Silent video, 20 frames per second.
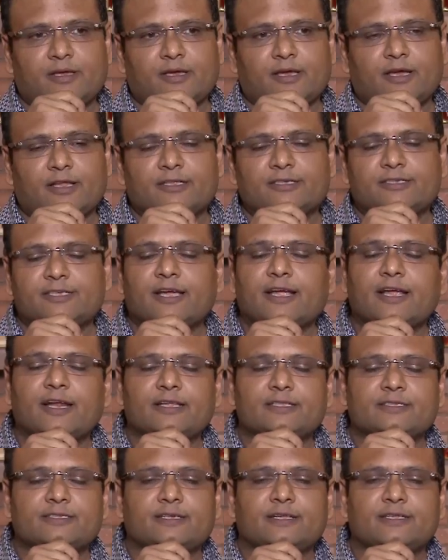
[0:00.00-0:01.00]
And the second
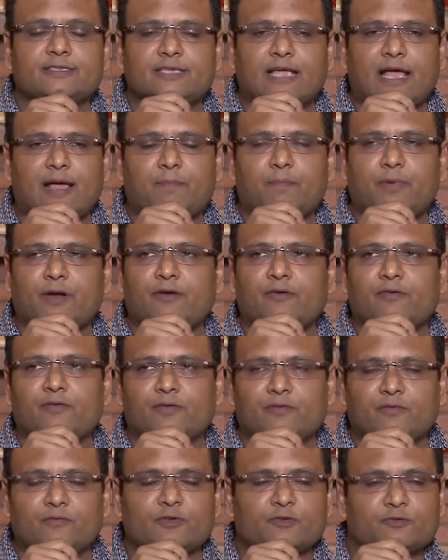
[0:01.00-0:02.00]
incident happened,
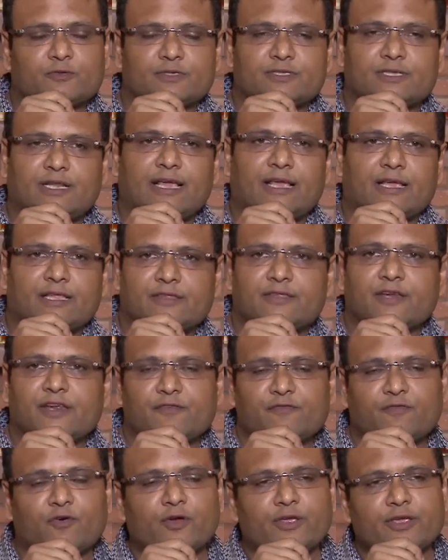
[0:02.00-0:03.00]
which was like
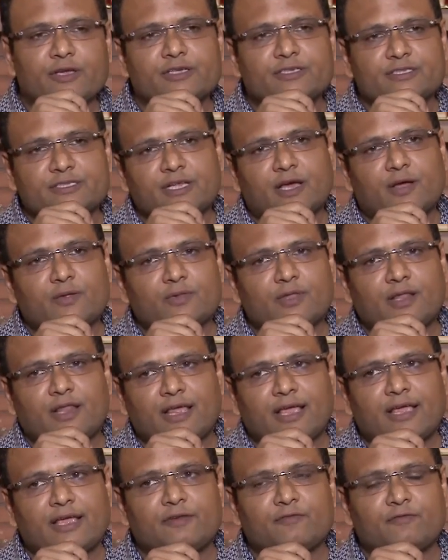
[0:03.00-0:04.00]
3-4 years down the
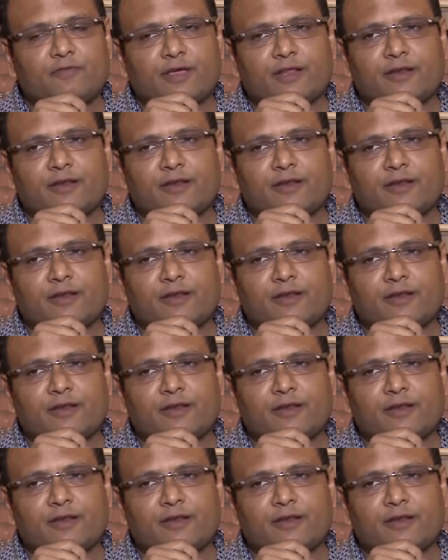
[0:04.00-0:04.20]
line,